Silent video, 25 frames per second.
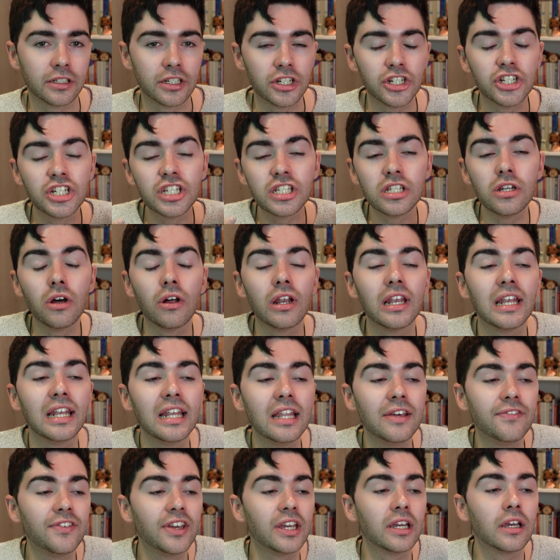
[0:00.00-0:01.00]
and she's not
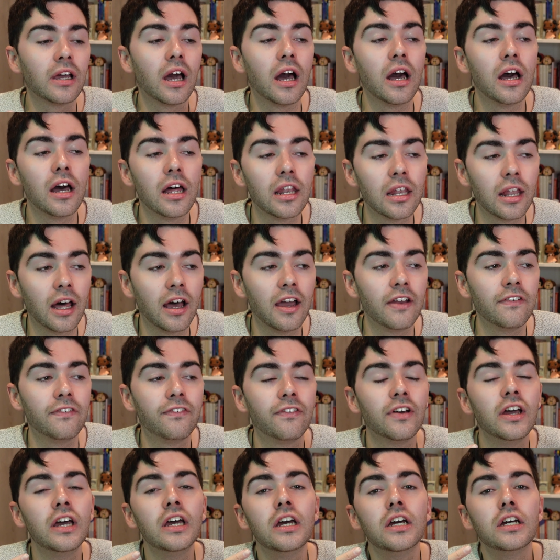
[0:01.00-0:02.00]
living her
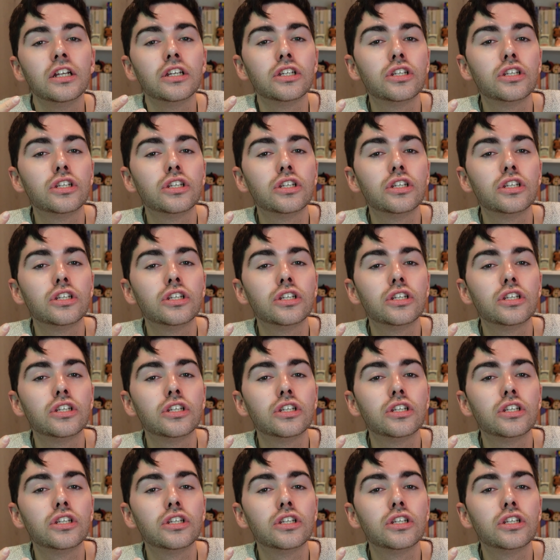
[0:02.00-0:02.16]
life